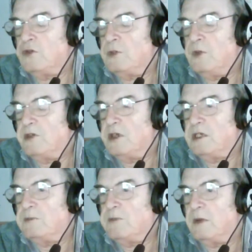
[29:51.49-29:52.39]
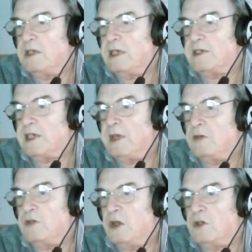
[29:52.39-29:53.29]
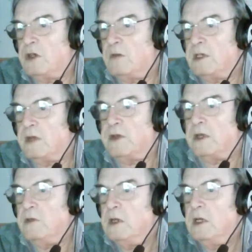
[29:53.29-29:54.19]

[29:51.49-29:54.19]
web address is probably xapo.com, I don't know.